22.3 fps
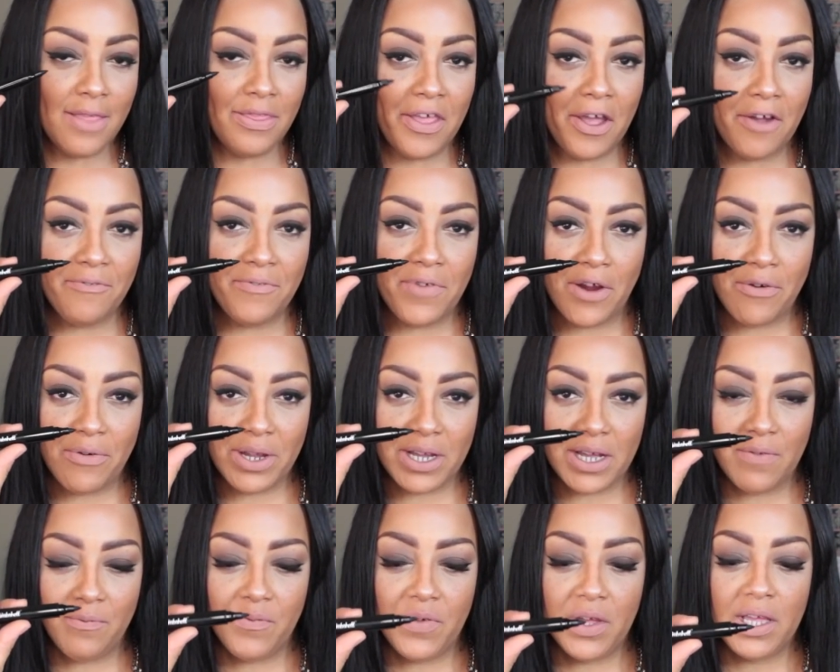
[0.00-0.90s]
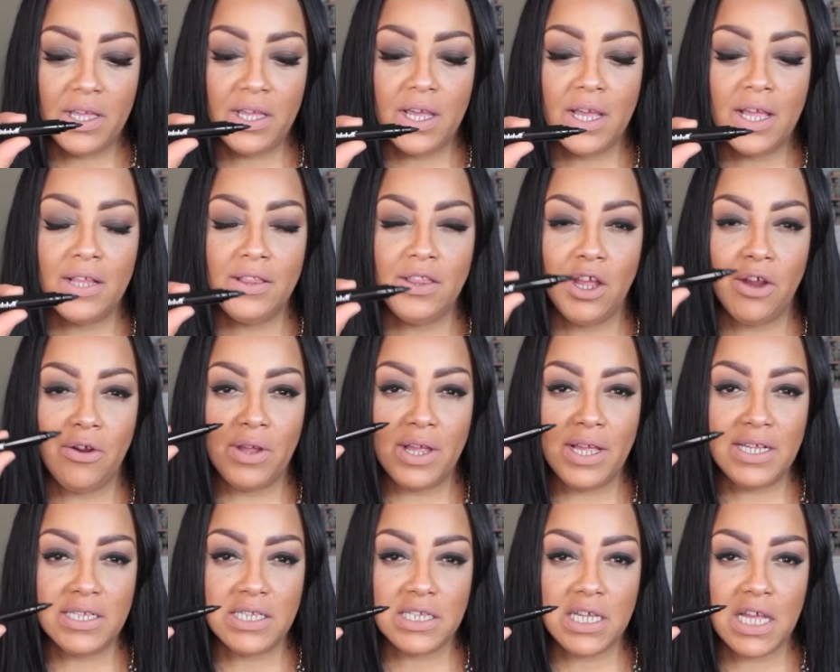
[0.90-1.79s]
They're very convenient. They're
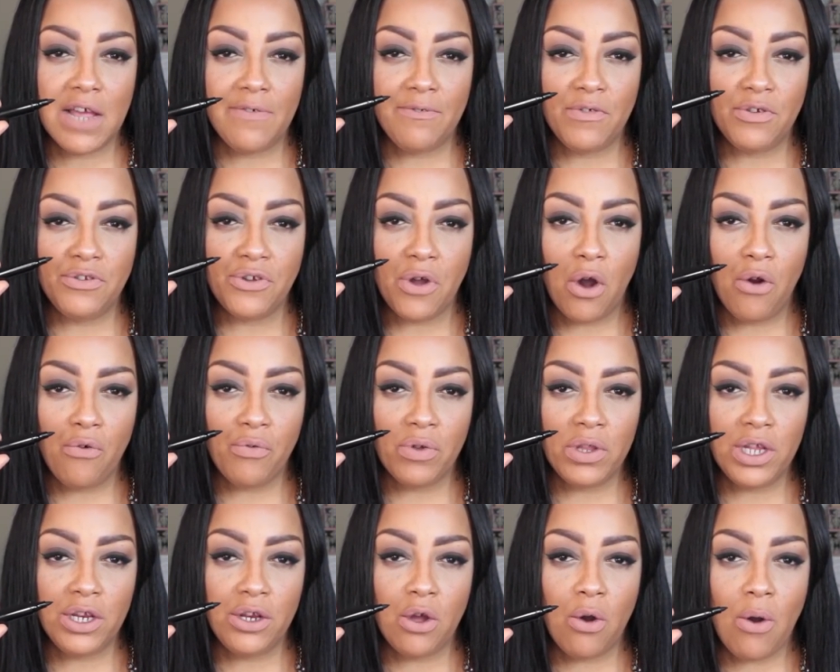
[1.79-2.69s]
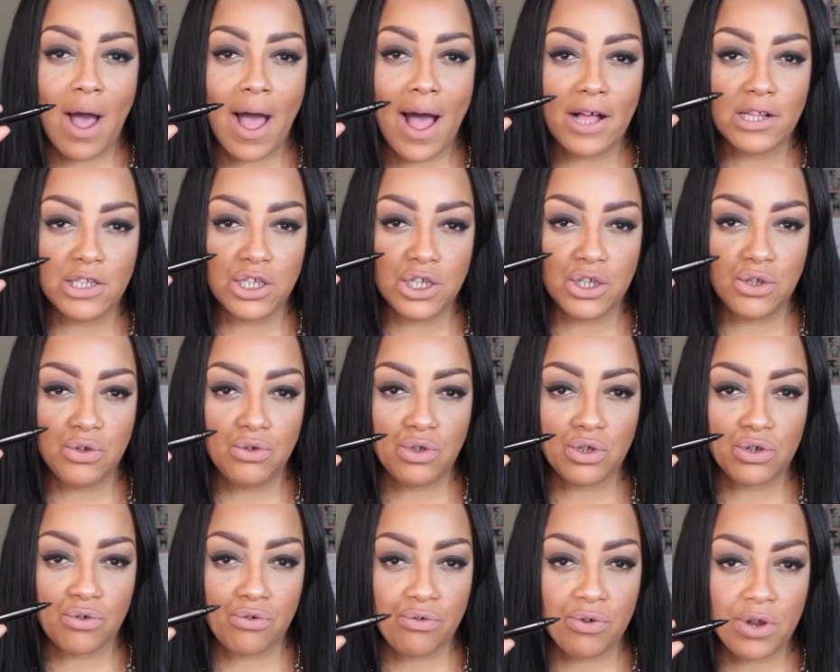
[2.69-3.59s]
easy if you don't really know how to
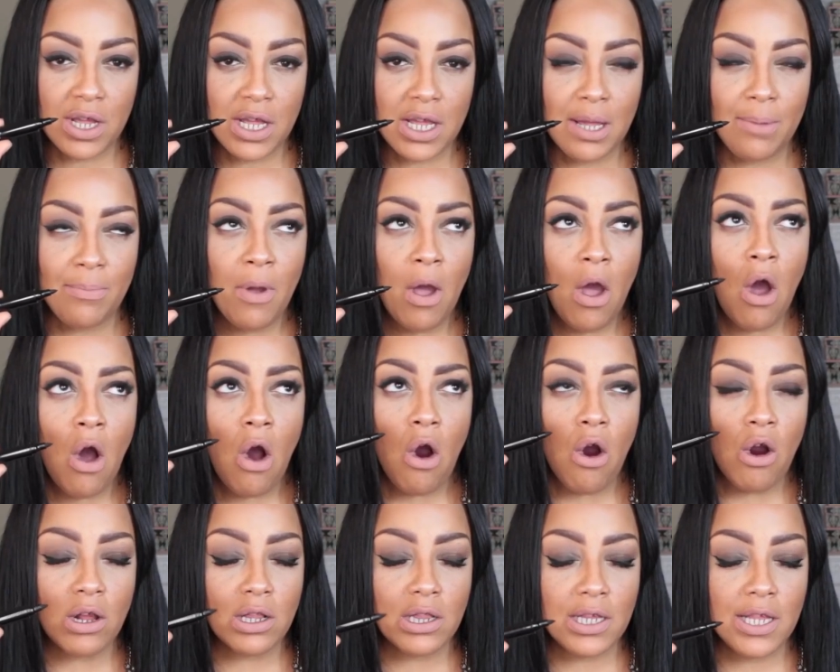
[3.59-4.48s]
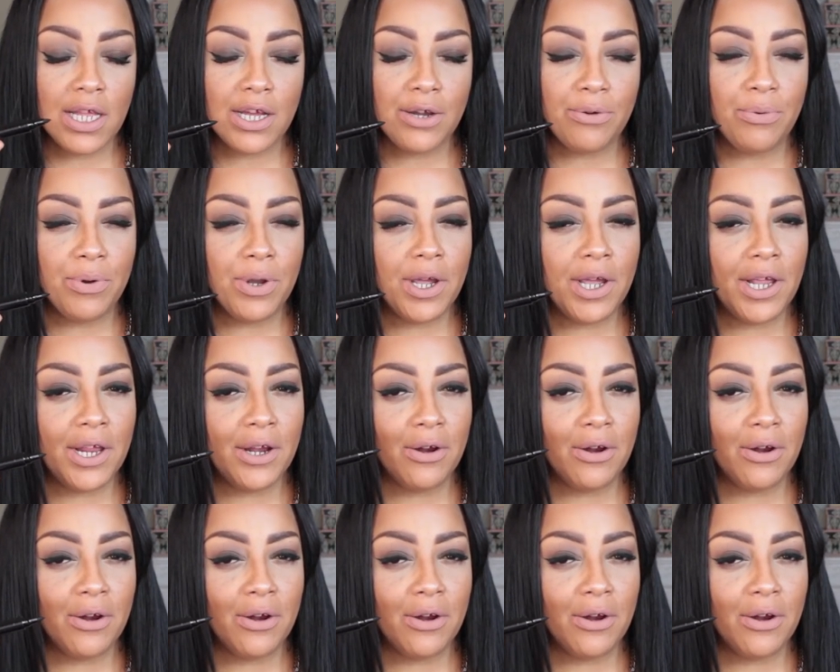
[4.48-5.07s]
use cream or liquid